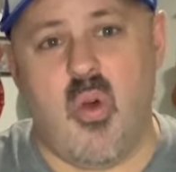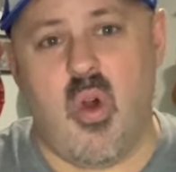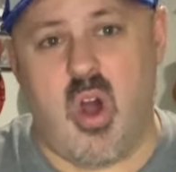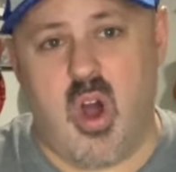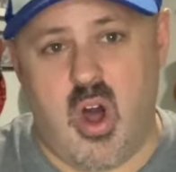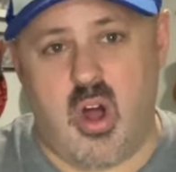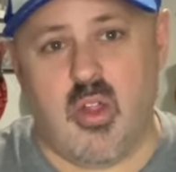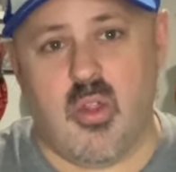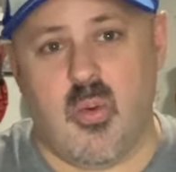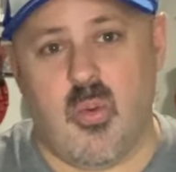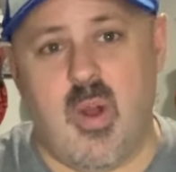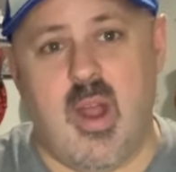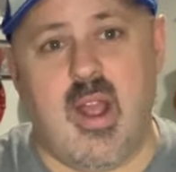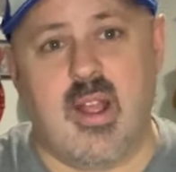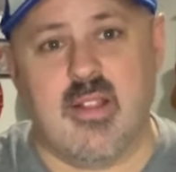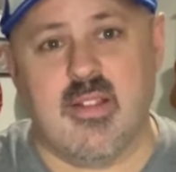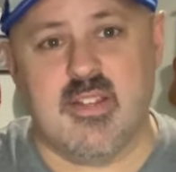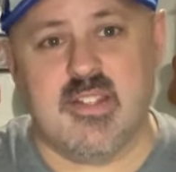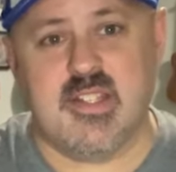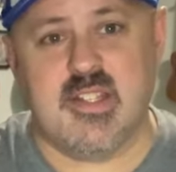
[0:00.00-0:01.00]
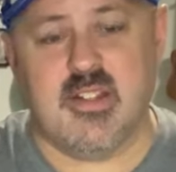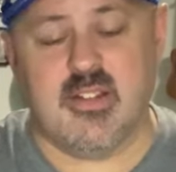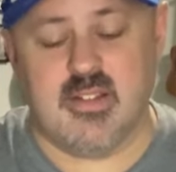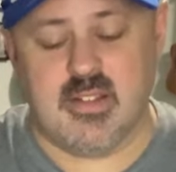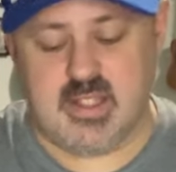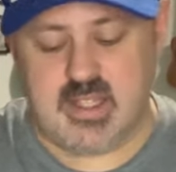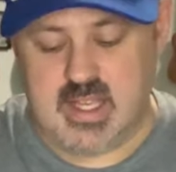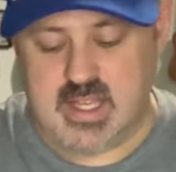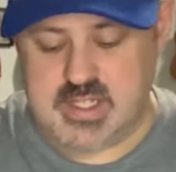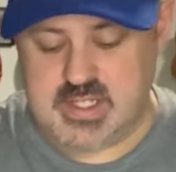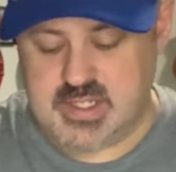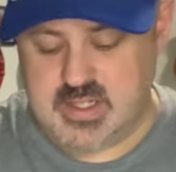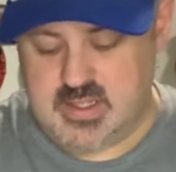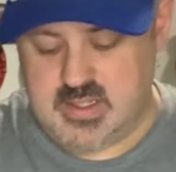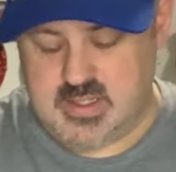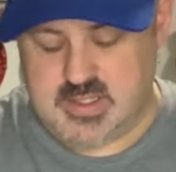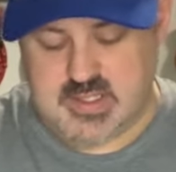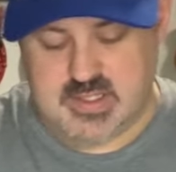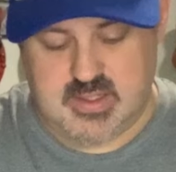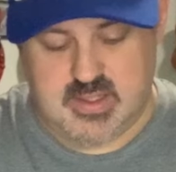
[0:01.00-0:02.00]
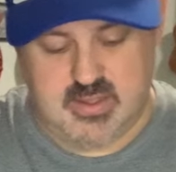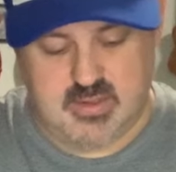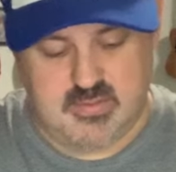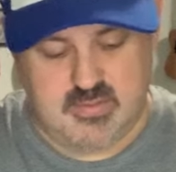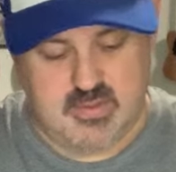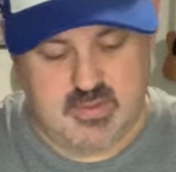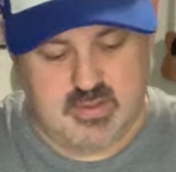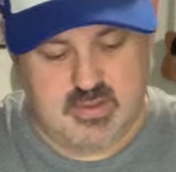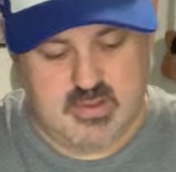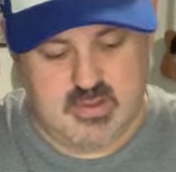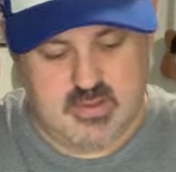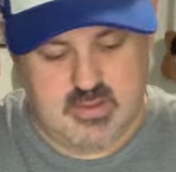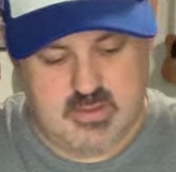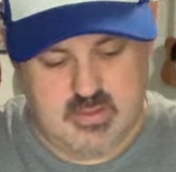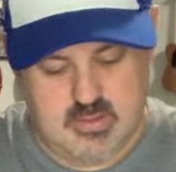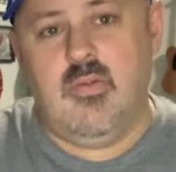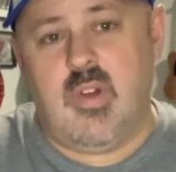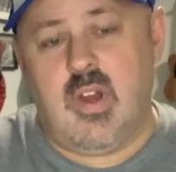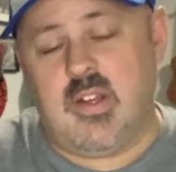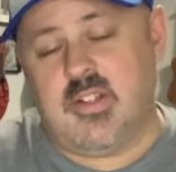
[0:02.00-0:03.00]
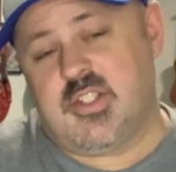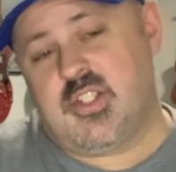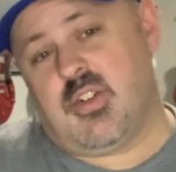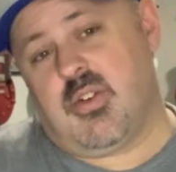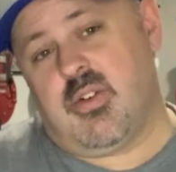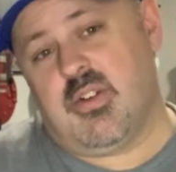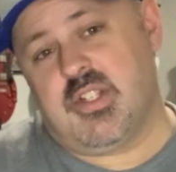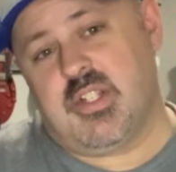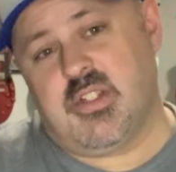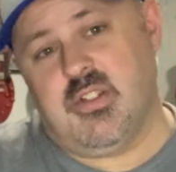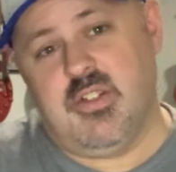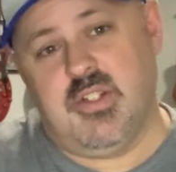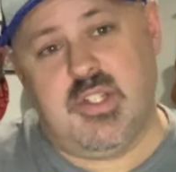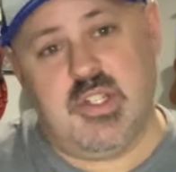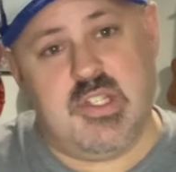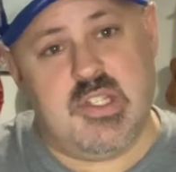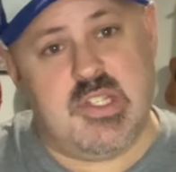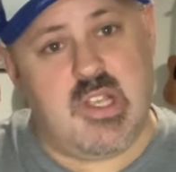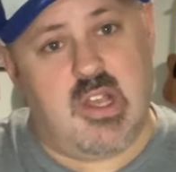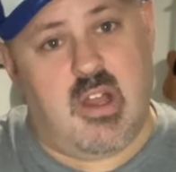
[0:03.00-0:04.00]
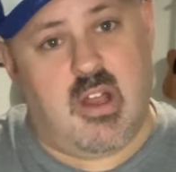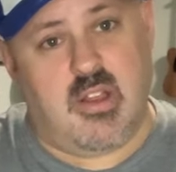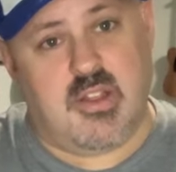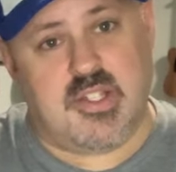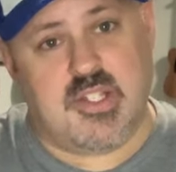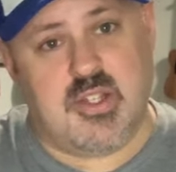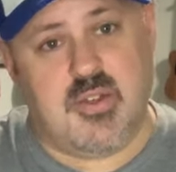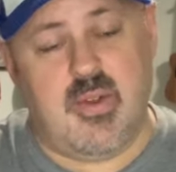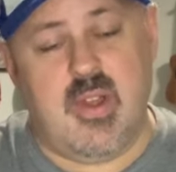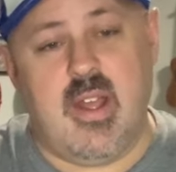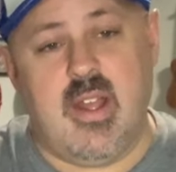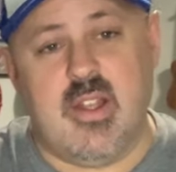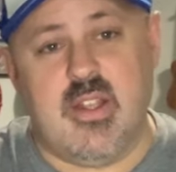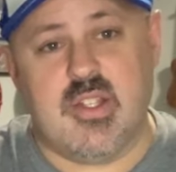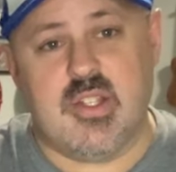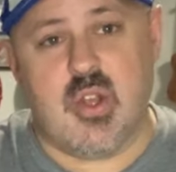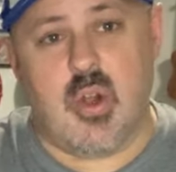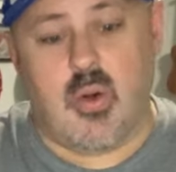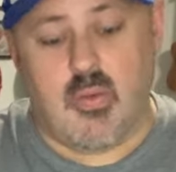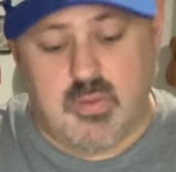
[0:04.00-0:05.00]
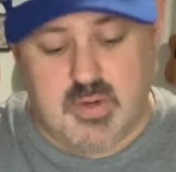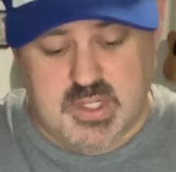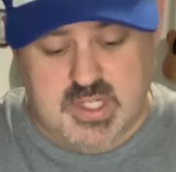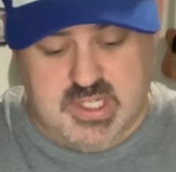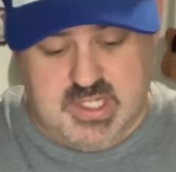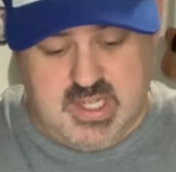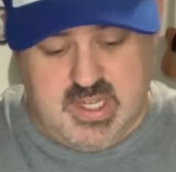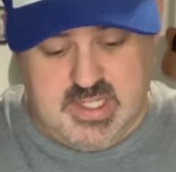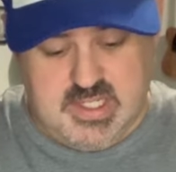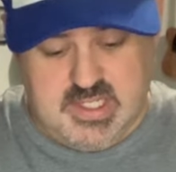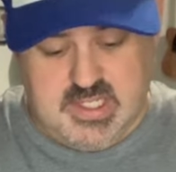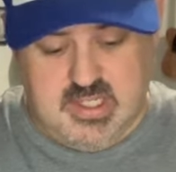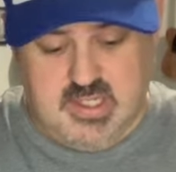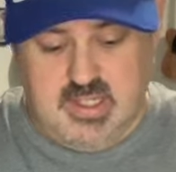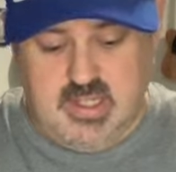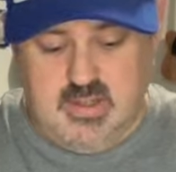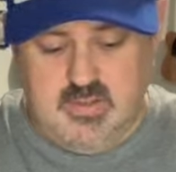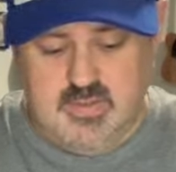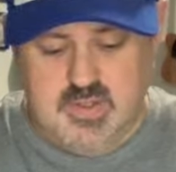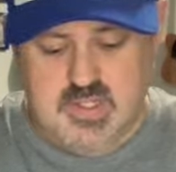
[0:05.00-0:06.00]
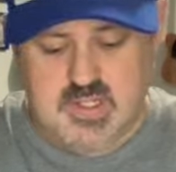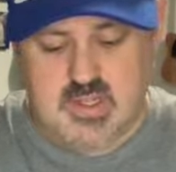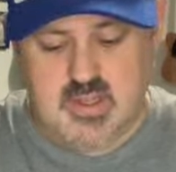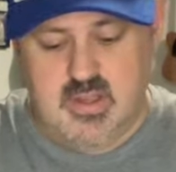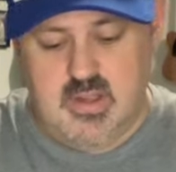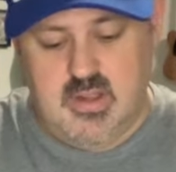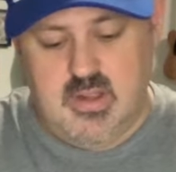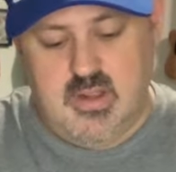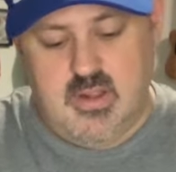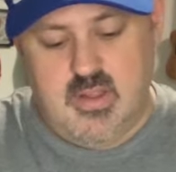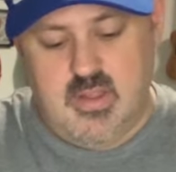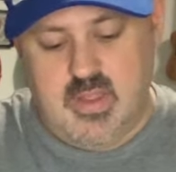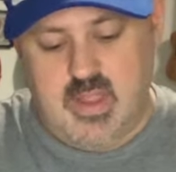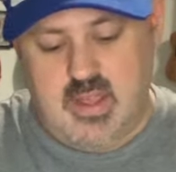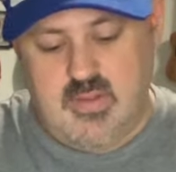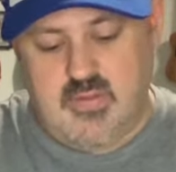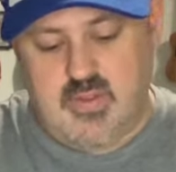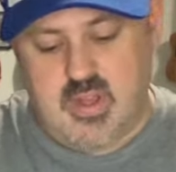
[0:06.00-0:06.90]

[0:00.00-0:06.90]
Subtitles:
all the while it's still encased in its sleeve. Vinyl Storage Solutions also has oversized sleeves. They've